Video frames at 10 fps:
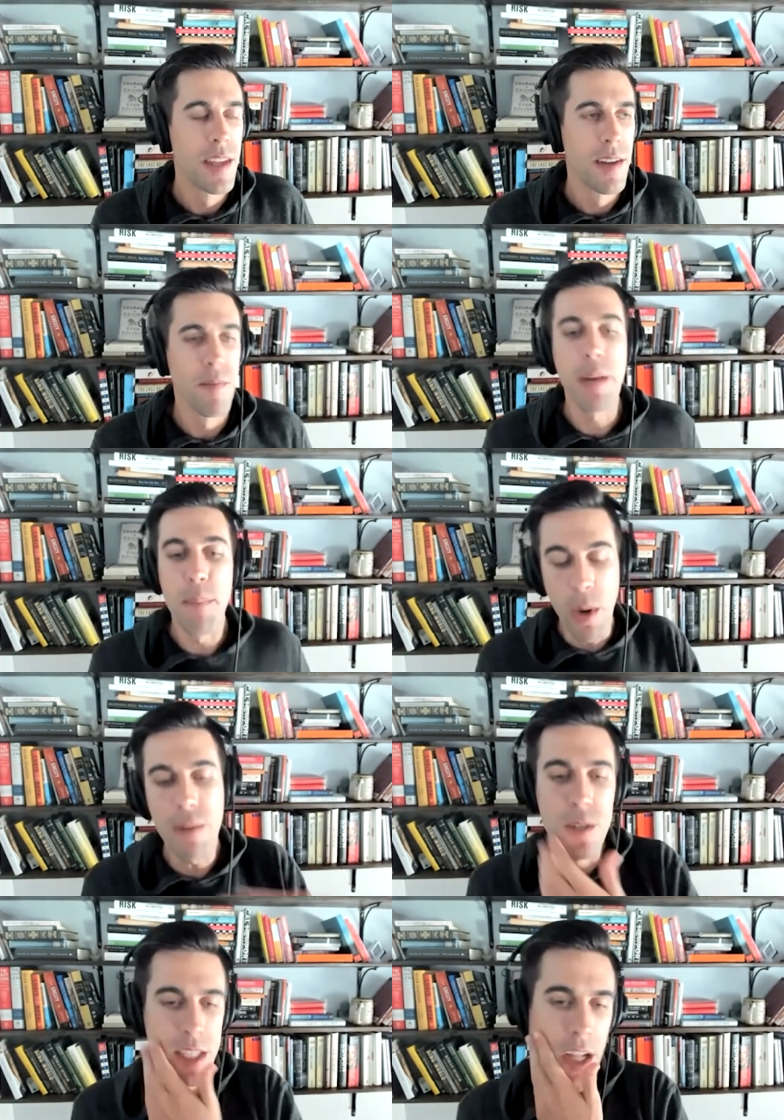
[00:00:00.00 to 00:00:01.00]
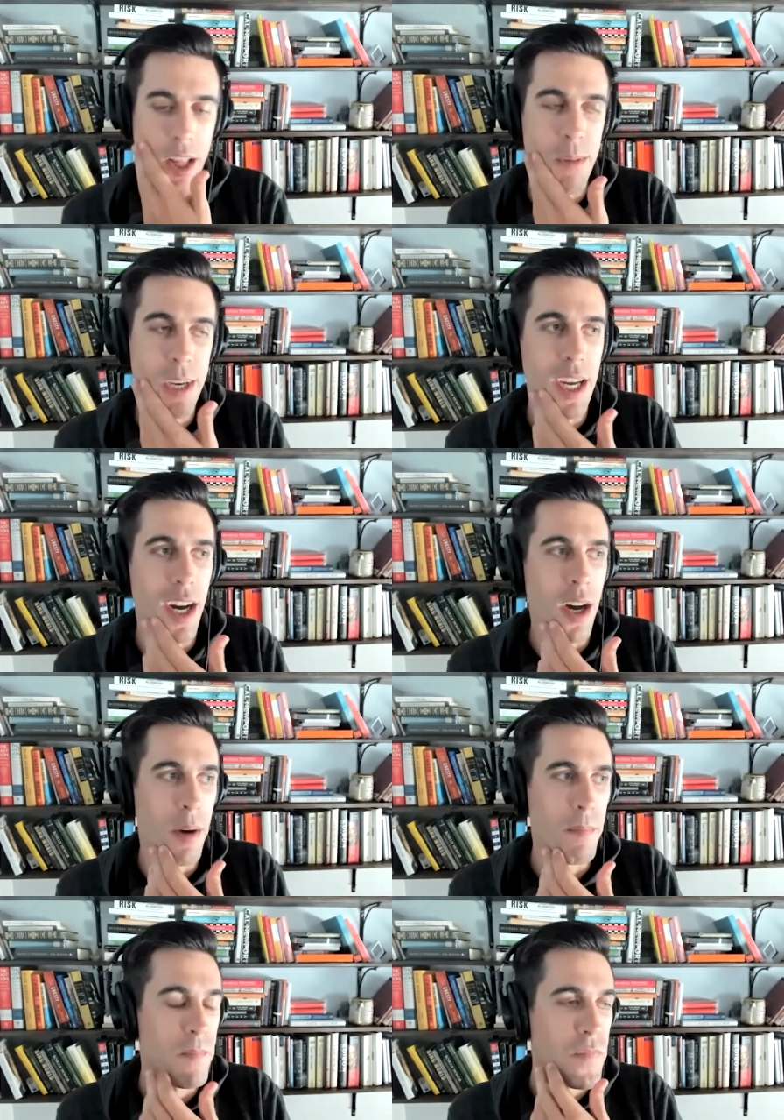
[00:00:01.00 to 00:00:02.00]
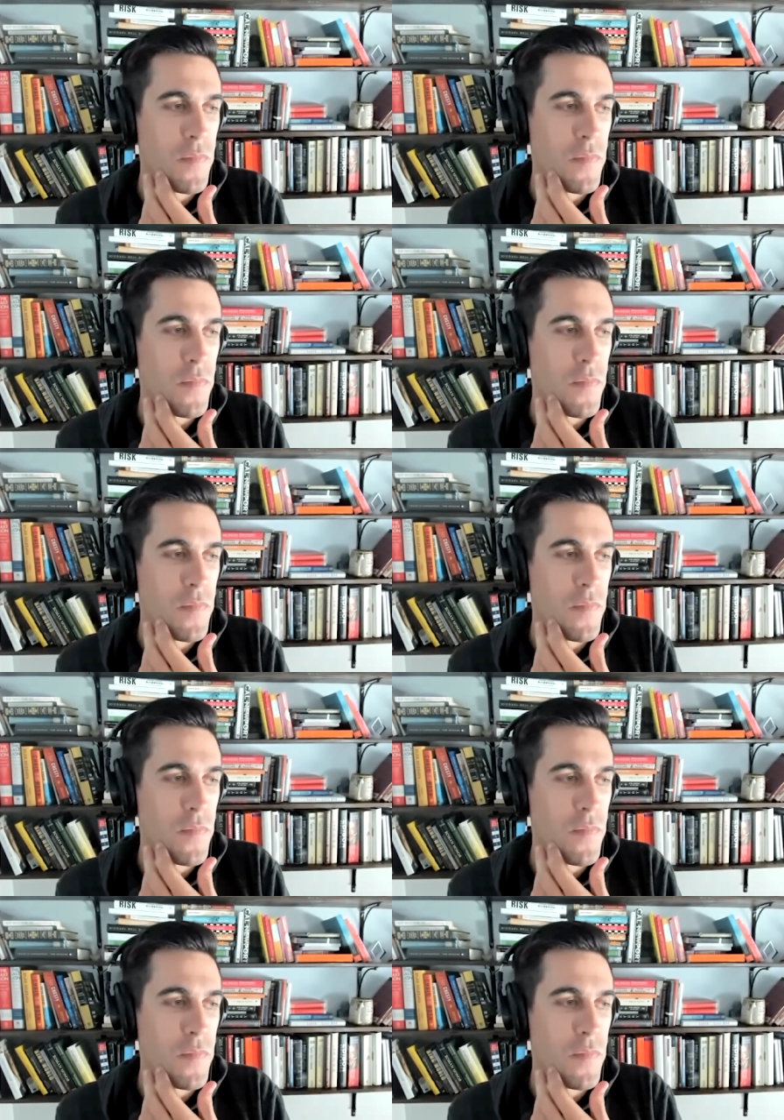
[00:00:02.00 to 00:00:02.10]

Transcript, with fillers: like my wife was telling me um